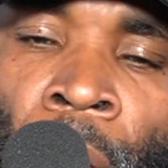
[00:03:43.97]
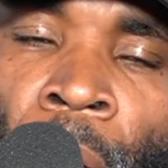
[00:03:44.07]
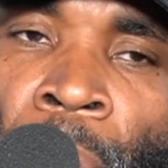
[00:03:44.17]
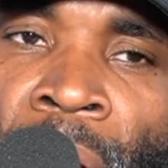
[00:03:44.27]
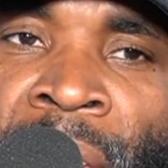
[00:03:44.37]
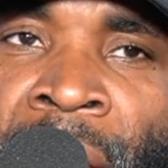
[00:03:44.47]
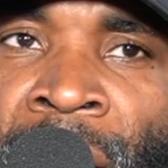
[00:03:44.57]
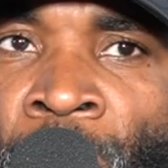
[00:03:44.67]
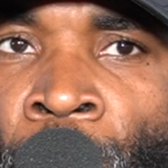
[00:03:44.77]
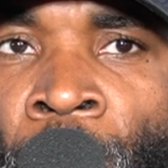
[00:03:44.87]
But if that
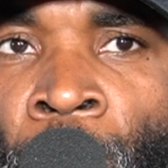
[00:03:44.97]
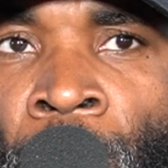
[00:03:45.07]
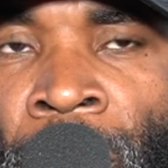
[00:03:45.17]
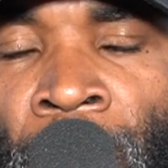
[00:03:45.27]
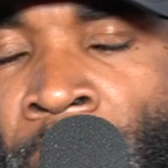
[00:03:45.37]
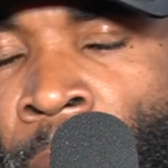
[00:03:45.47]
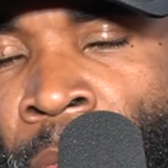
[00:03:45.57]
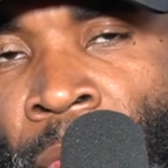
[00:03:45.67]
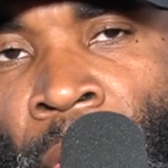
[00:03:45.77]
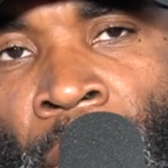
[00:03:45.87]
doesn't work with
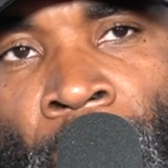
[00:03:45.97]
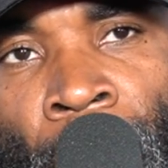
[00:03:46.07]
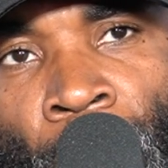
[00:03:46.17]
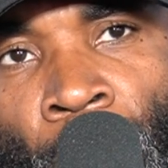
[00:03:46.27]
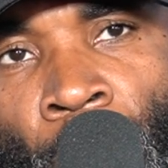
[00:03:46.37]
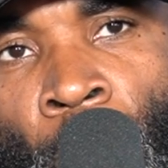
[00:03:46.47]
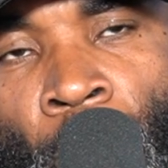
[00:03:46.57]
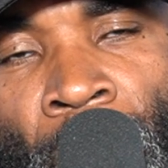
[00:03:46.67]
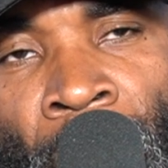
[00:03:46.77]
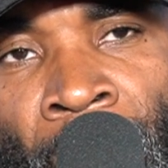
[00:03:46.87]
Shakur
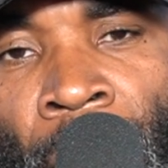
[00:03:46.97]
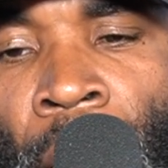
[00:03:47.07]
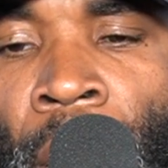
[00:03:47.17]
and Tank,